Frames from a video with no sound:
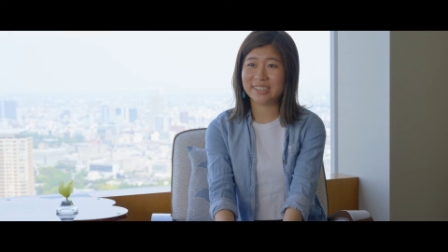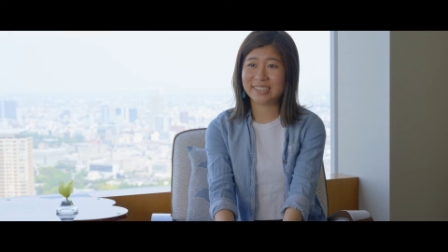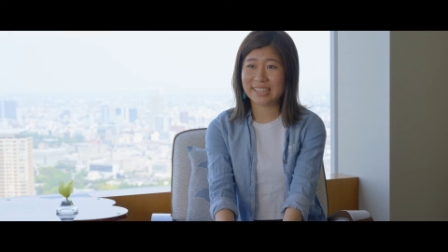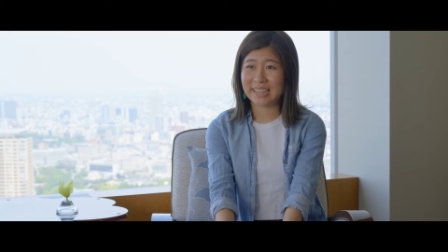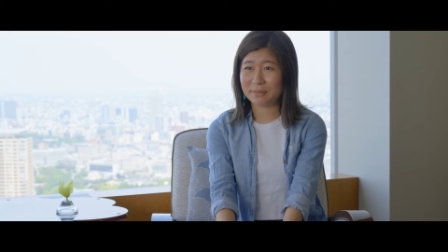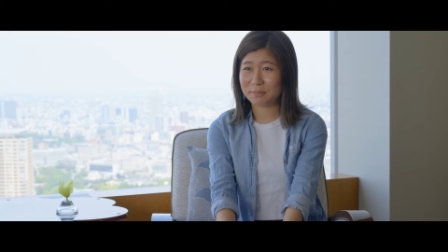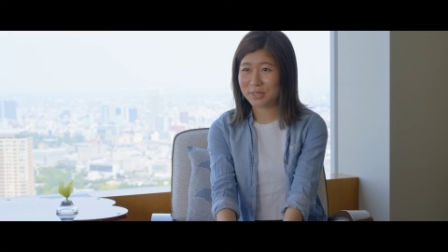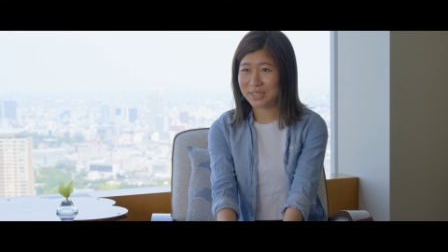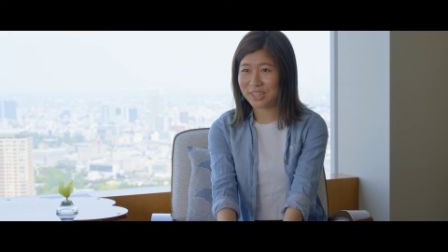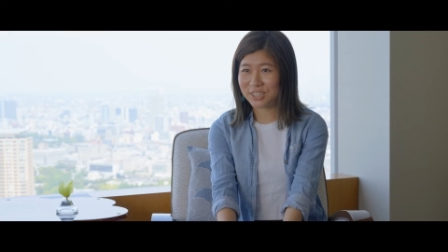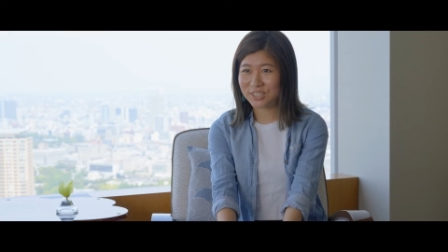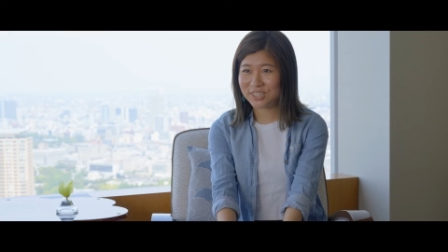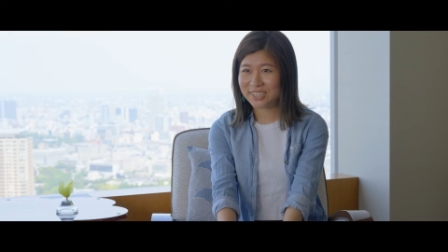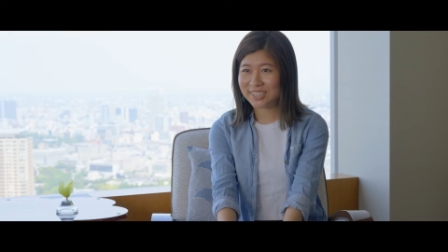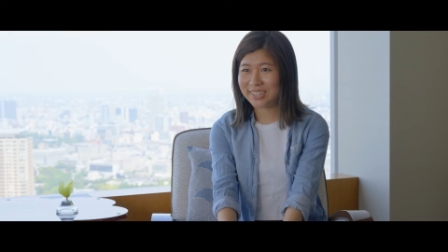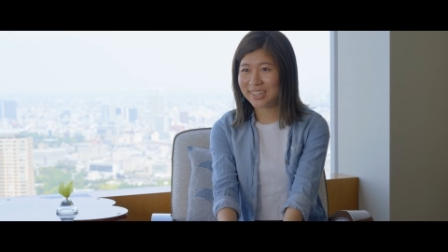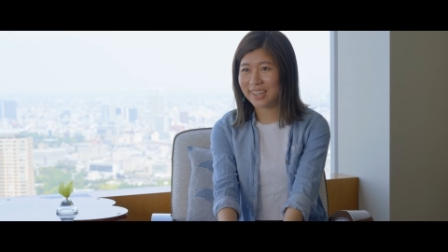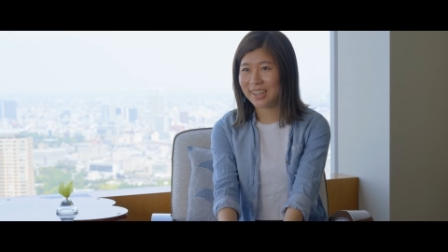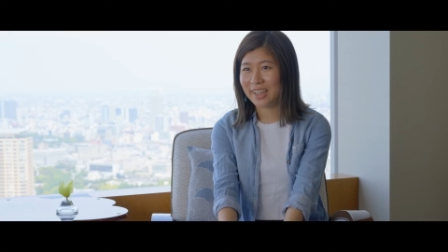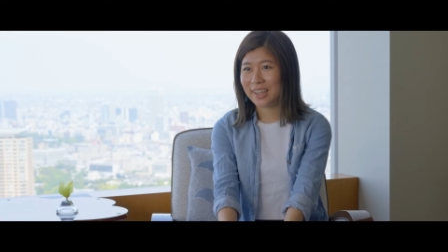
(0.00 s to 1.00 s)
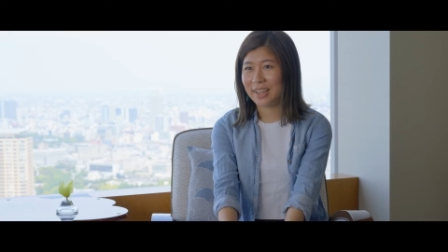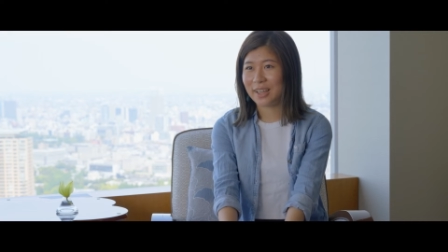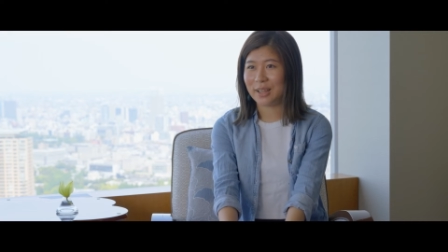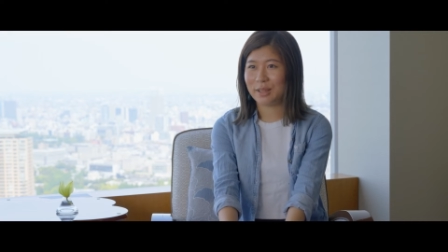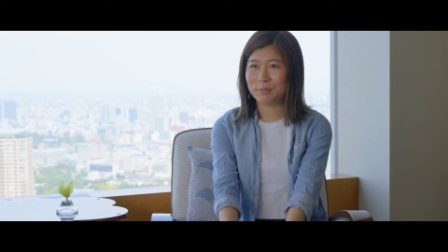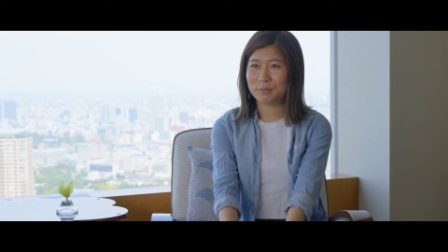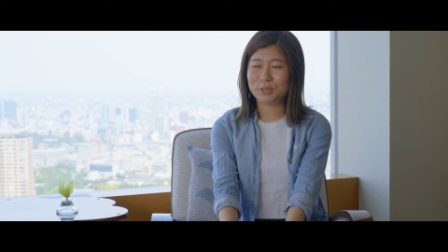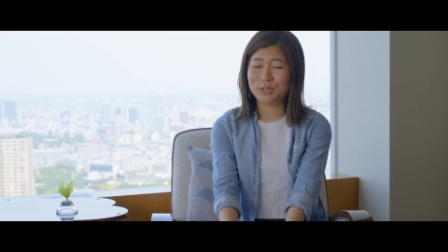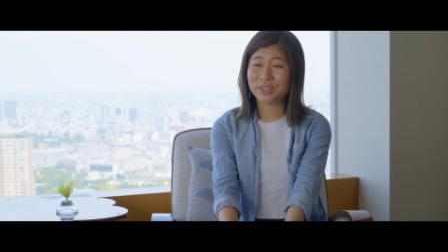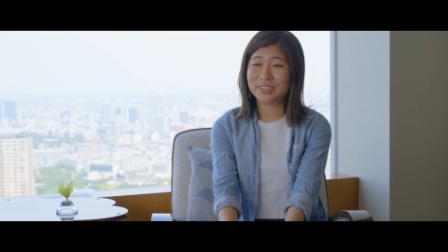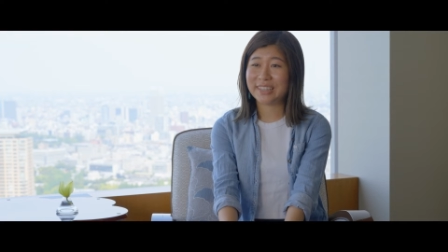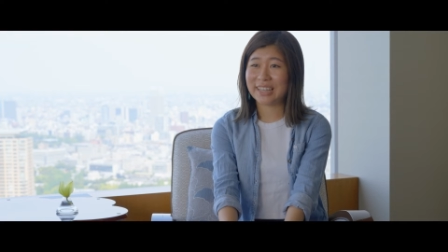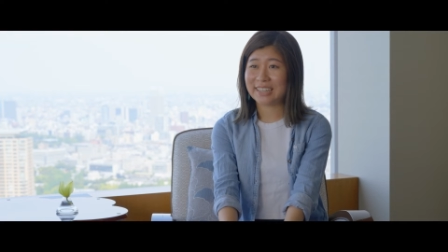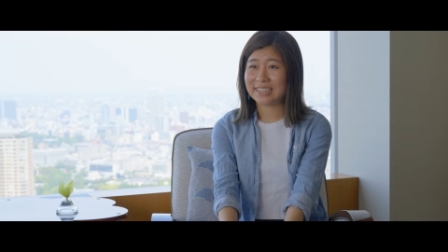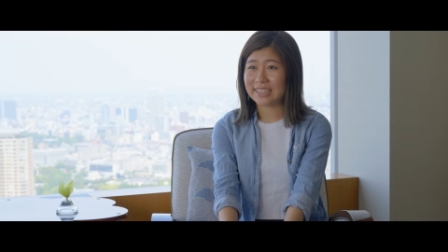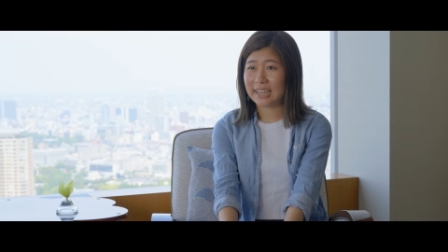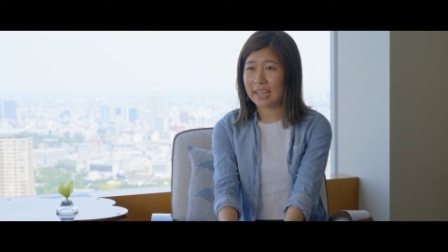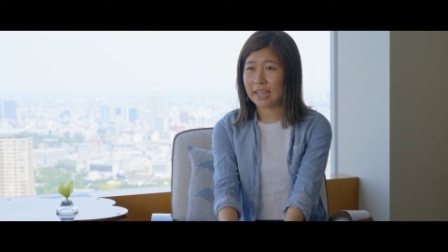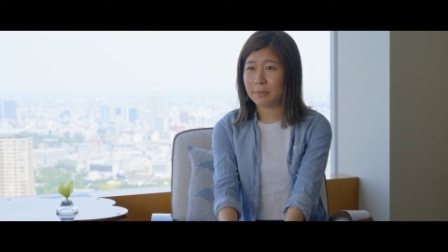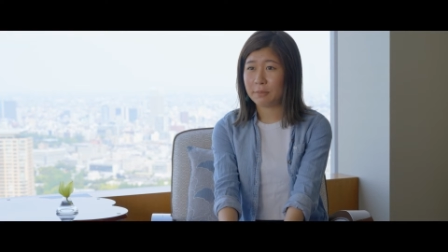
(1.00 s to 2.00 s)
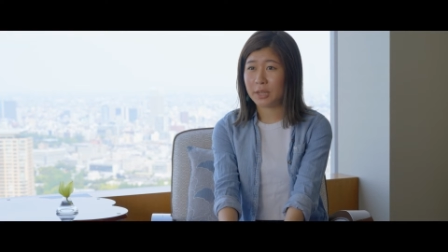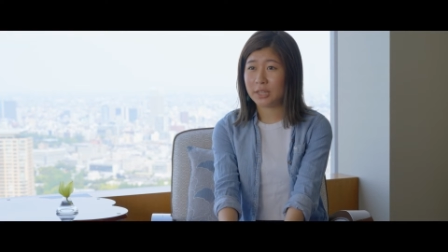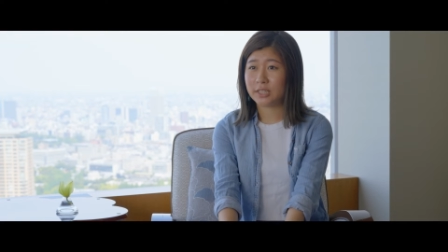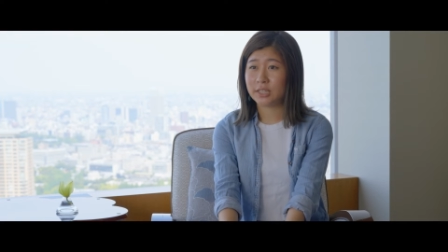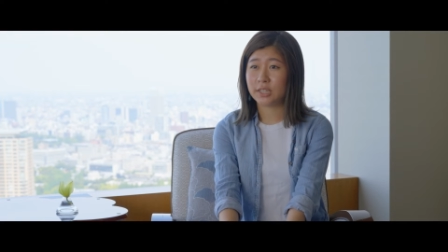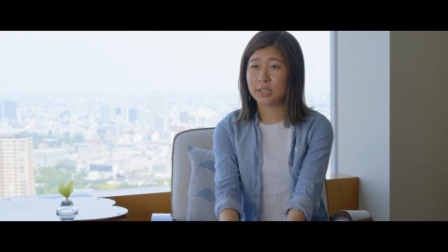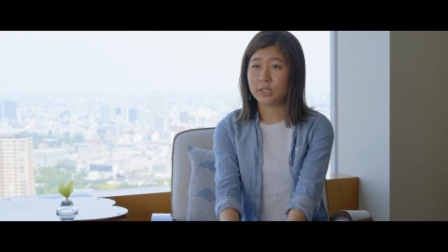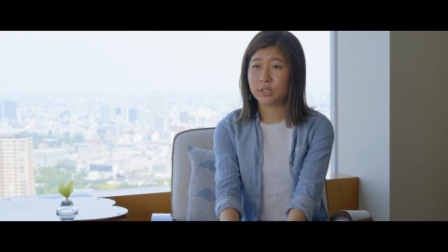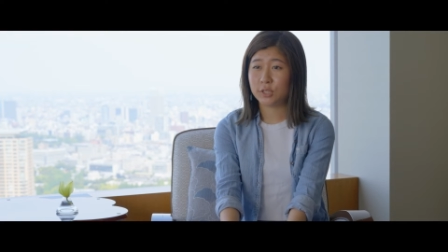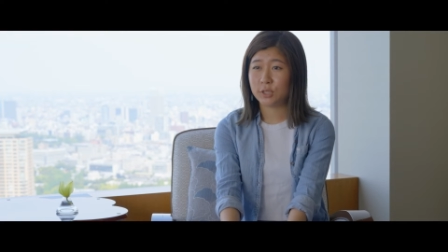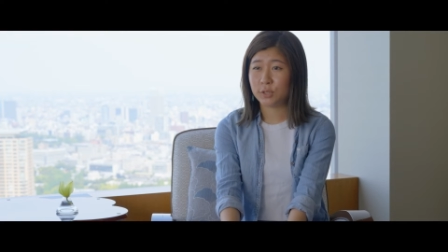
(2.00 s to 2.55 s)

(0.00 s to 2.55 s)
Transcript: exam session. Um, during that time, I took